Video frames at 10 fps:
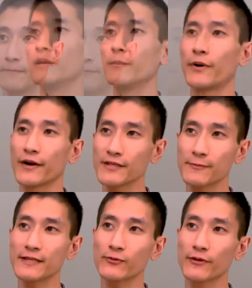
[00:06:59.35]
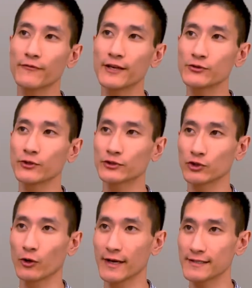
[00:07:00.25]
Participants with visual
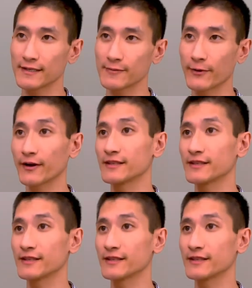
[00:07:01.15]
choice experience